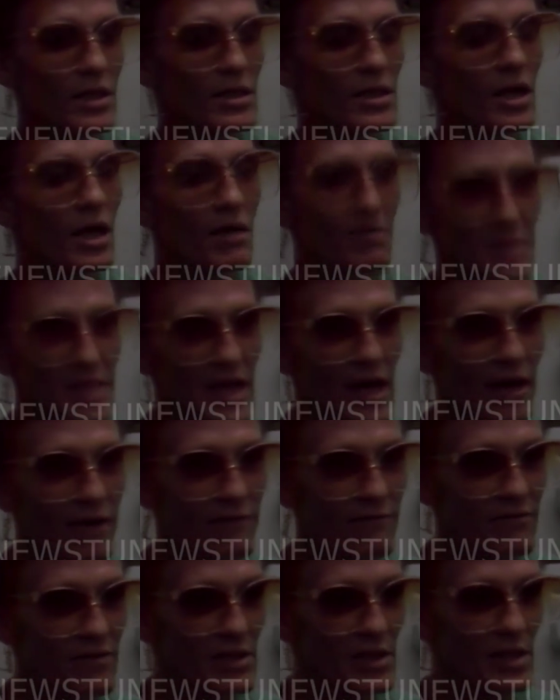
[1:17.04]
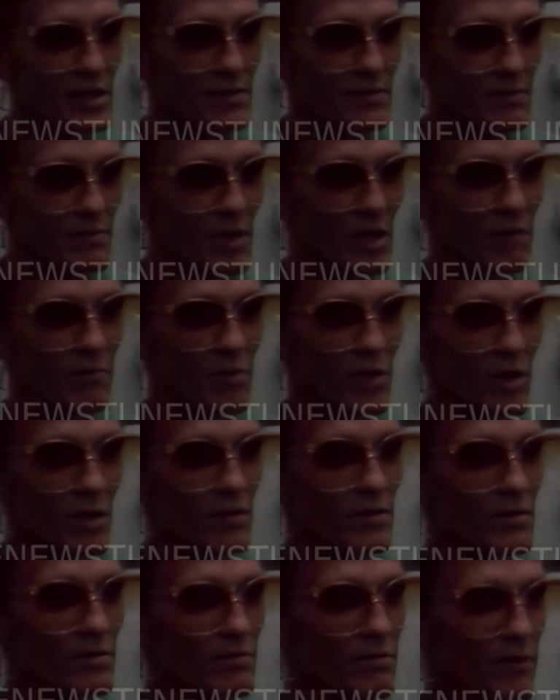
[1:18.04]
comes out and visits me, but
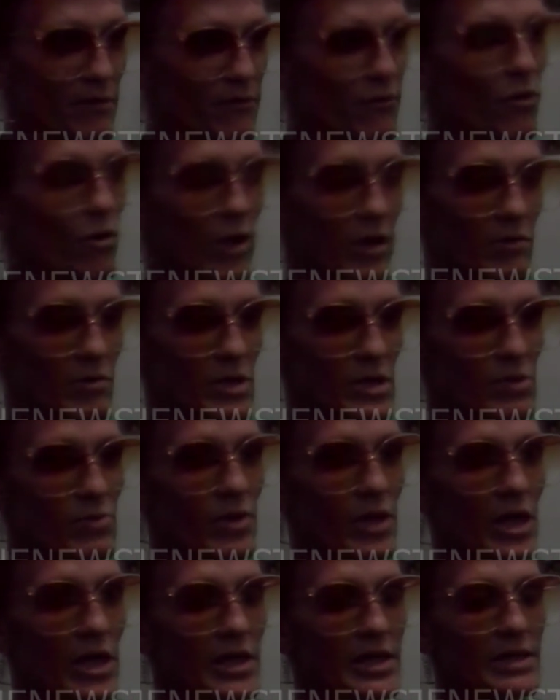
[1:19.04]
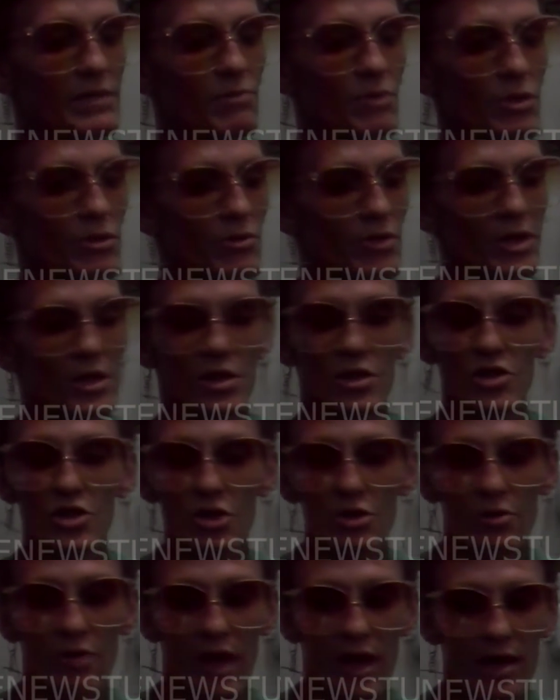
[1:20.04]
before he was released, we were in a
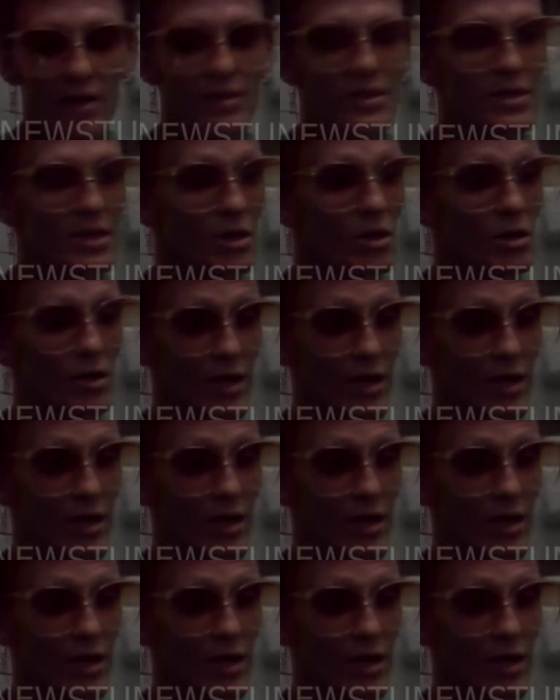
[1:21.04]
two-out cell,